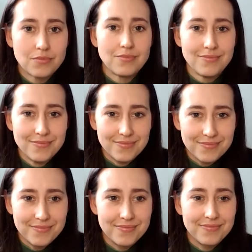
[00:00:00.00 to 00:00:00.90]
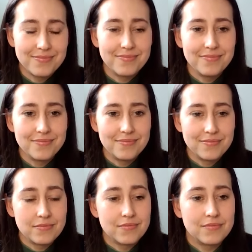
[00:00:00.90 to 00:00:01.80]

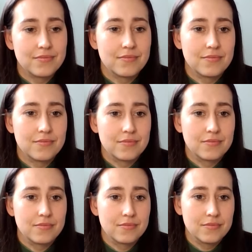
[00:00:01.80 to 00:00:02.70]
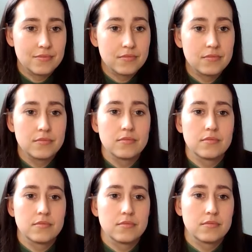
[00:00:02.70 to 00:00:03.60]

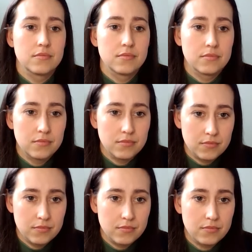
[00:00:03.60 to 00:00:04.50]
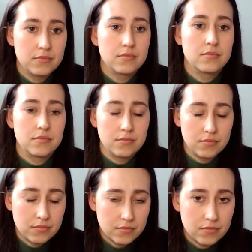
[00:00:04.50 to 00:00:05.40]

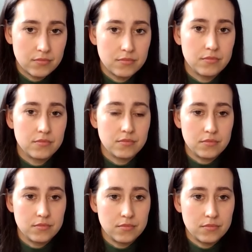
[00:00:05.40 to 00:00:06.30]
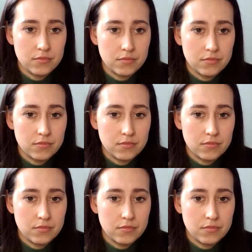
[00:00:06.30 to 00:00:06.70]
[no speech]